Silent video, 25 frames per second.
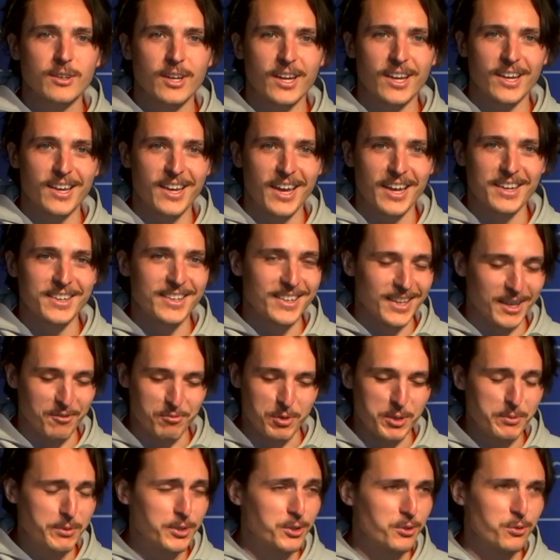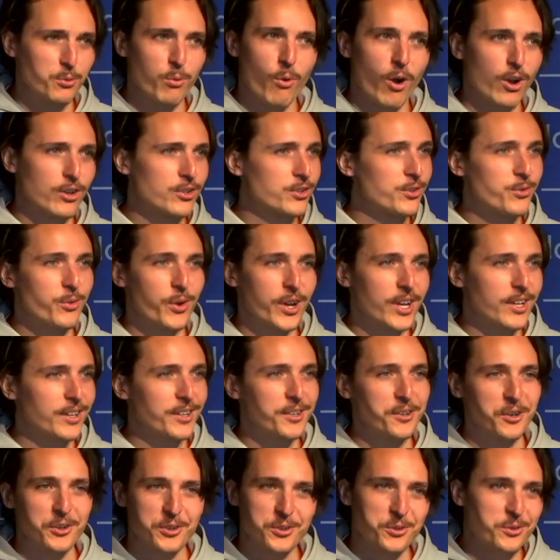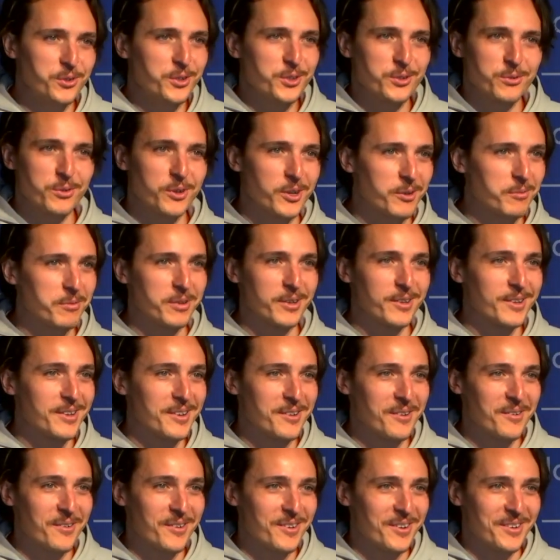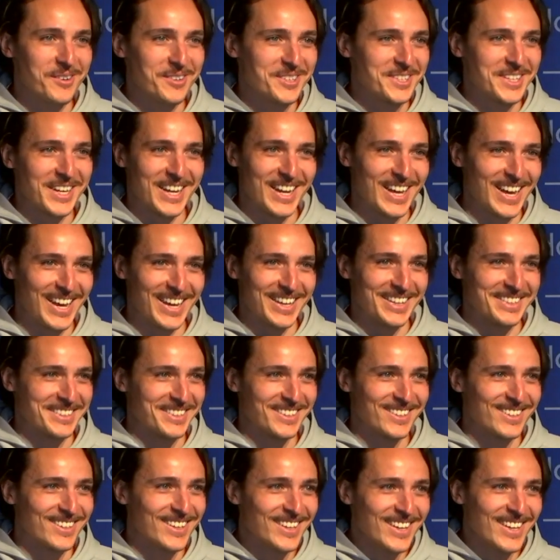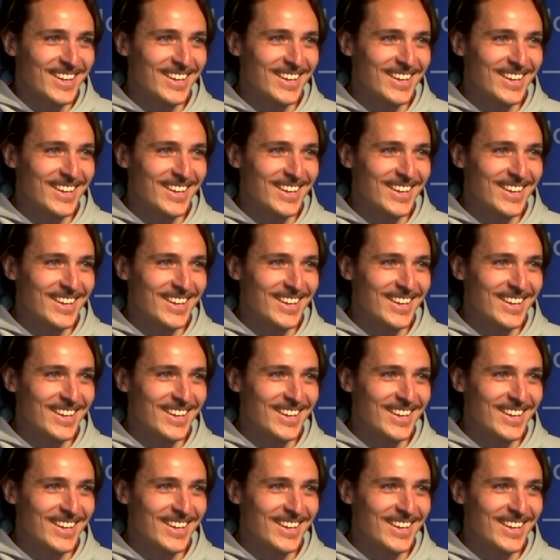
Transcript: And people do wash trading on Uniswap with Gelato